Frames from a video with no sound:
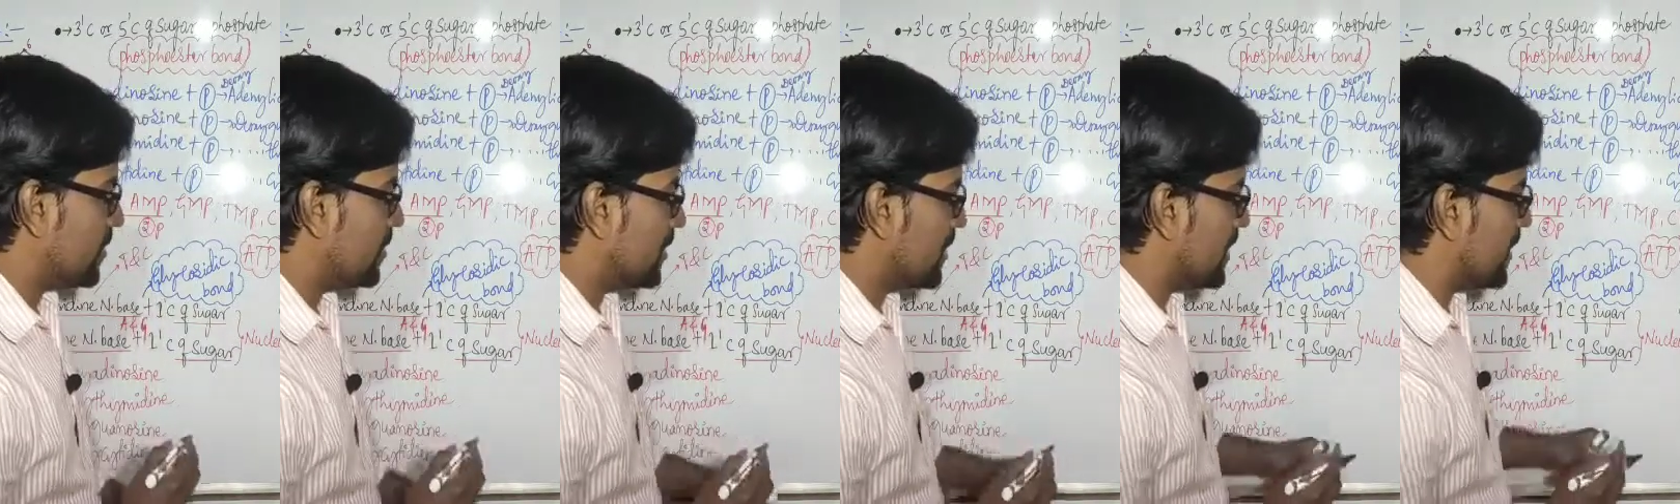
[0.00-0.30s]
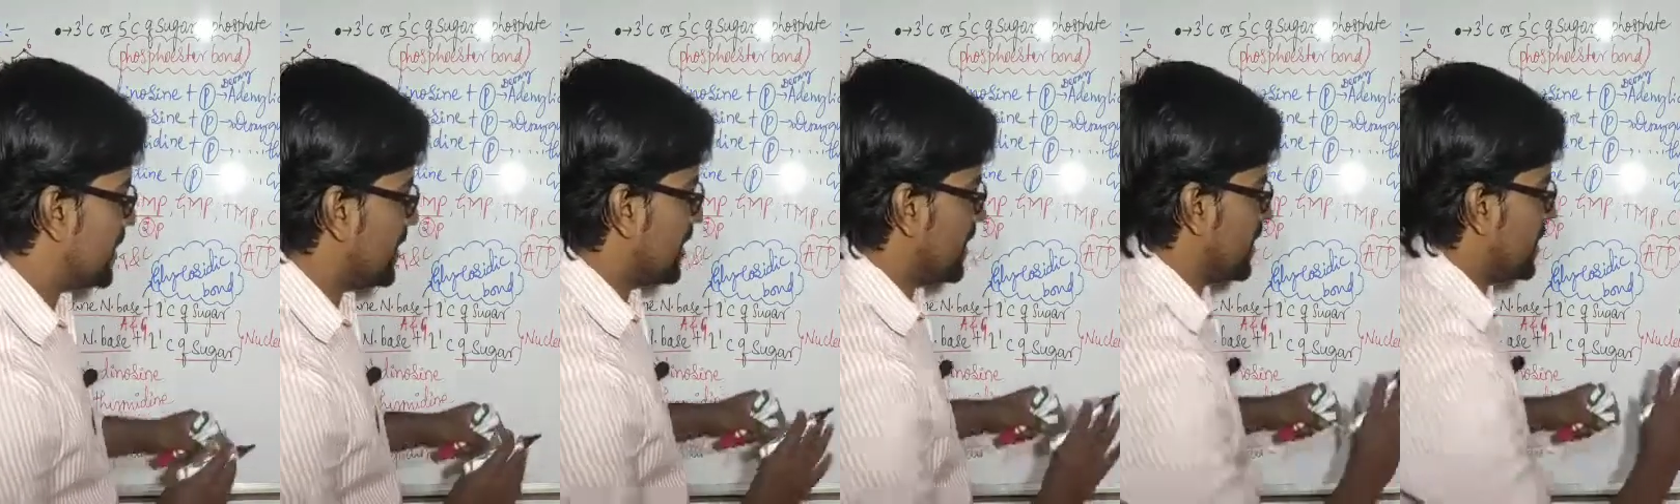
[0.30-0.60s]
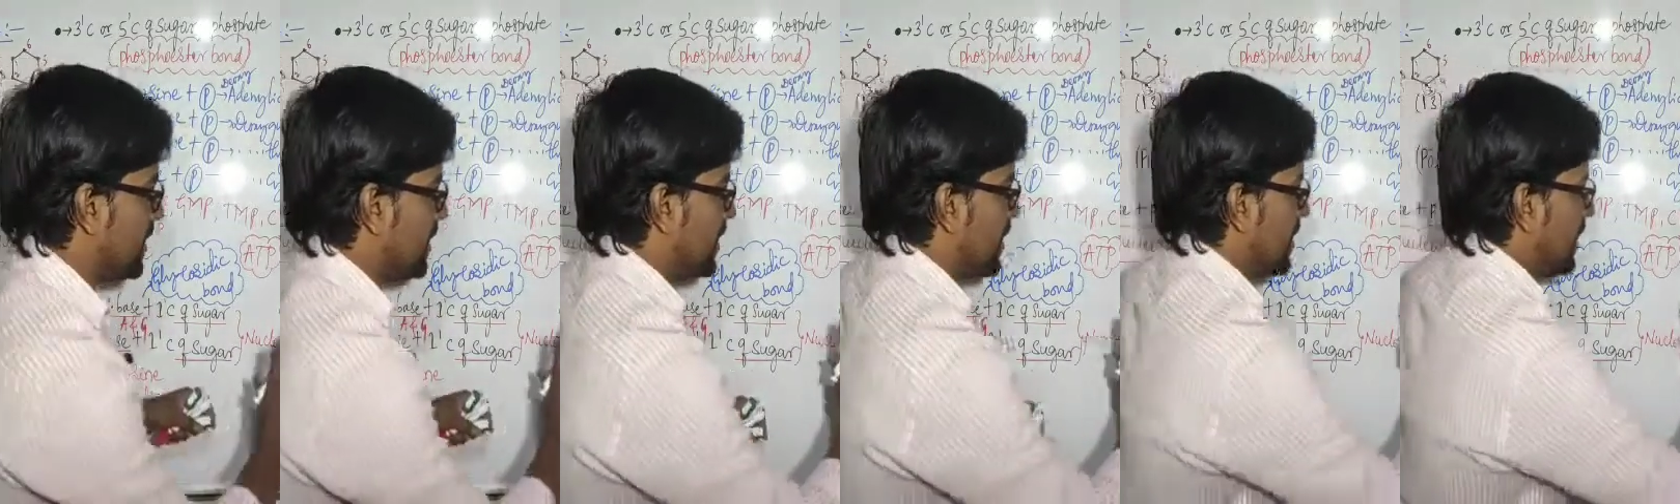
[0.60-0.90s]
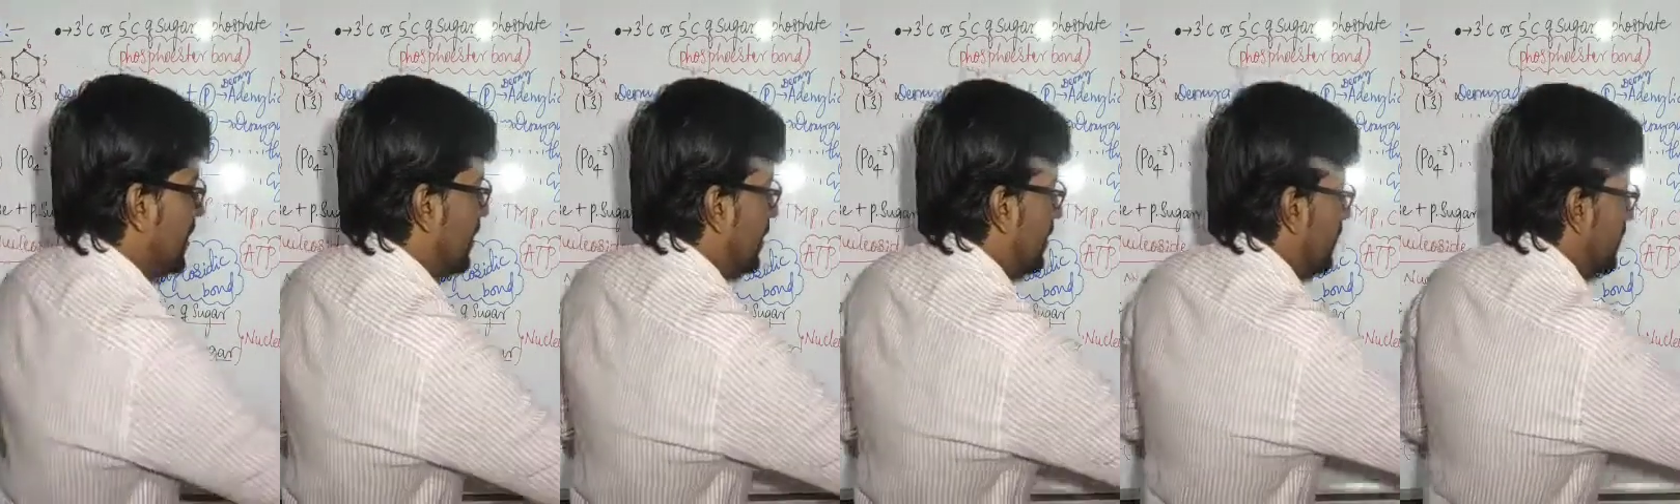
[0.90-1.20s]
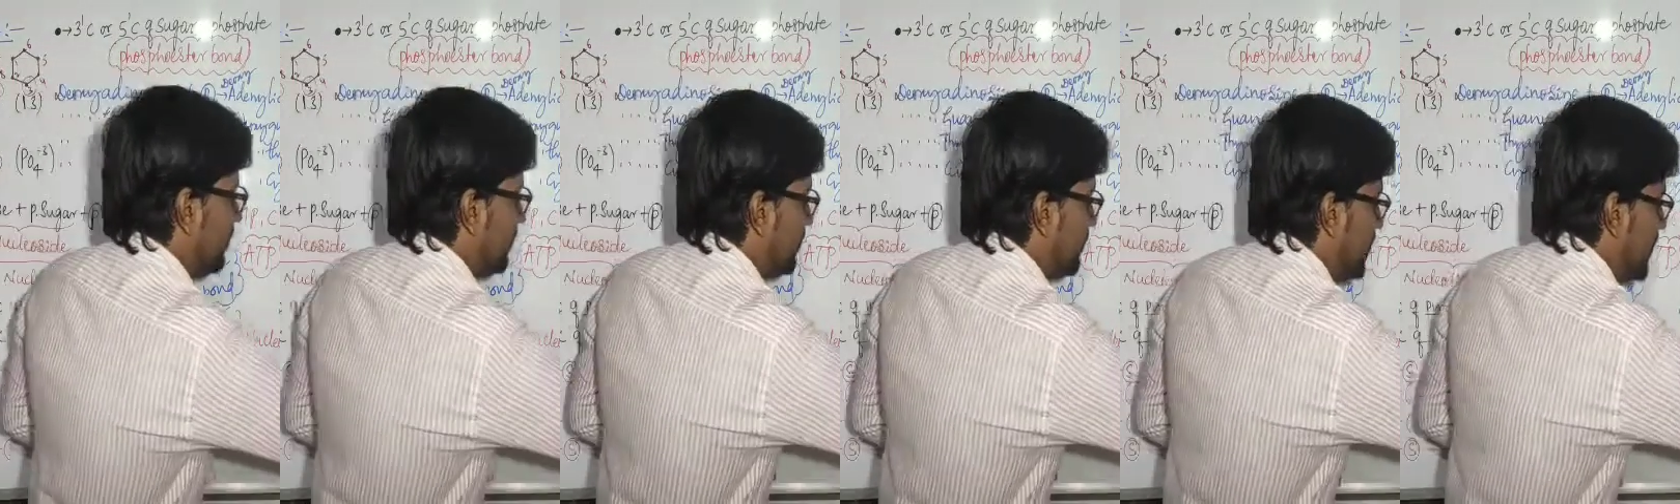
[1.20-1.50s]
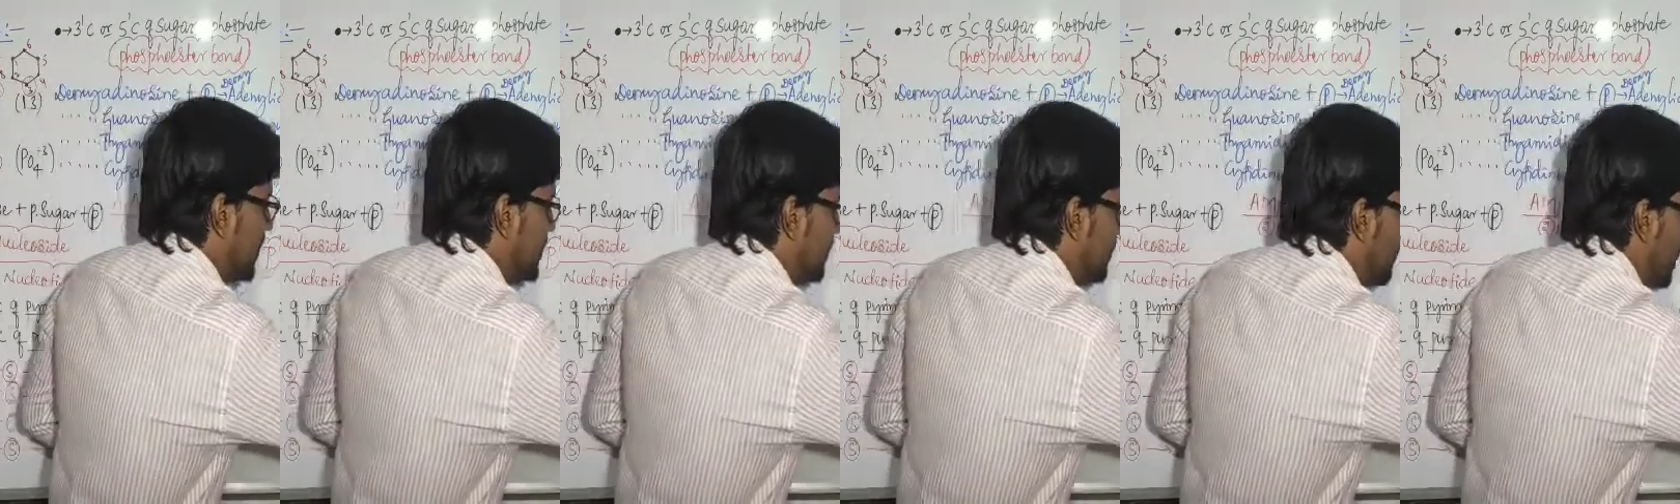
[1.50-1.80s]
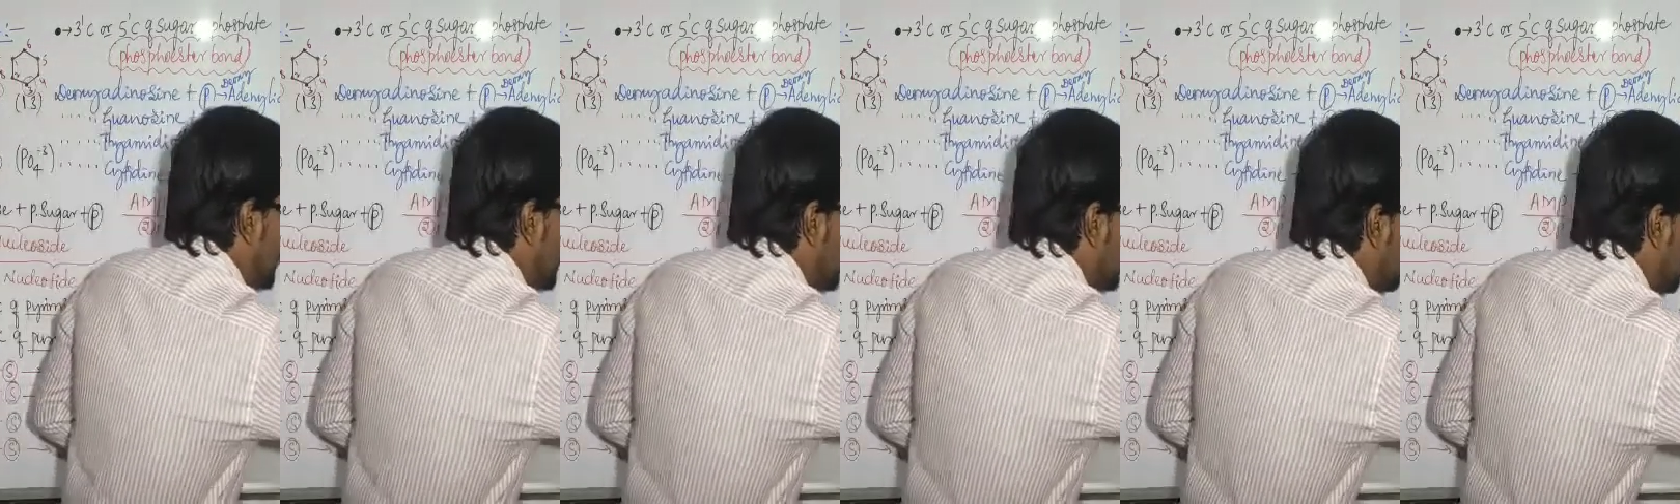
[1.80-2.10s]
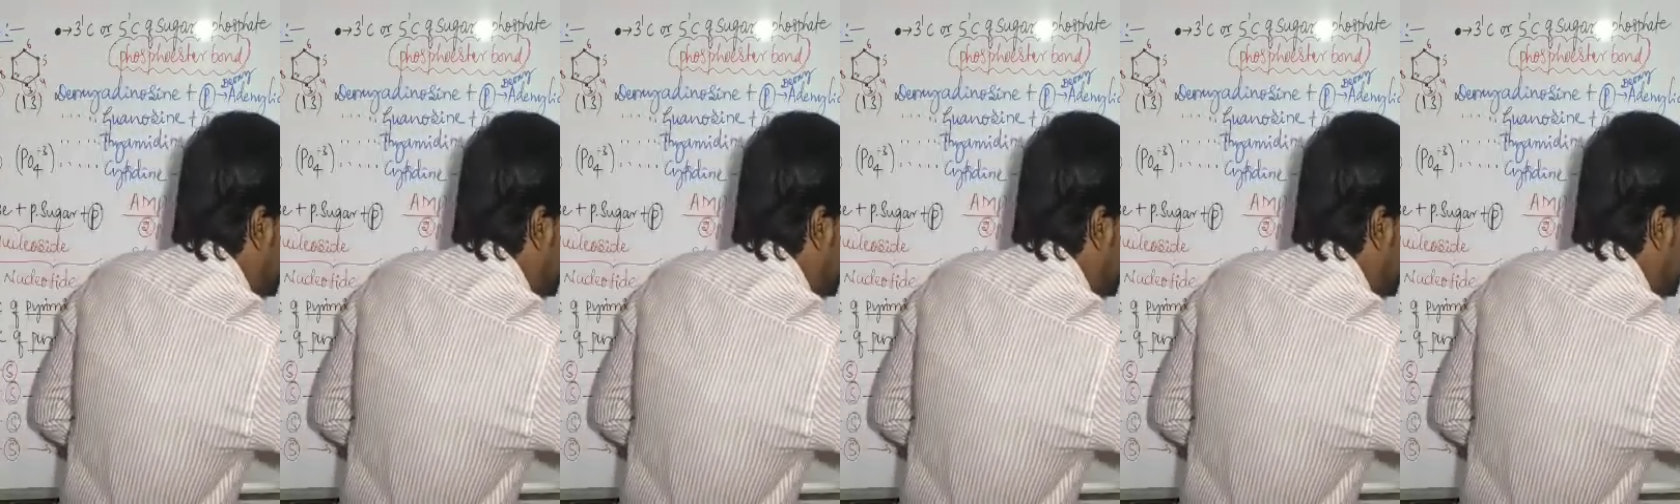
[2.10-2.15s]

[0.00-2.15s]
think here. This base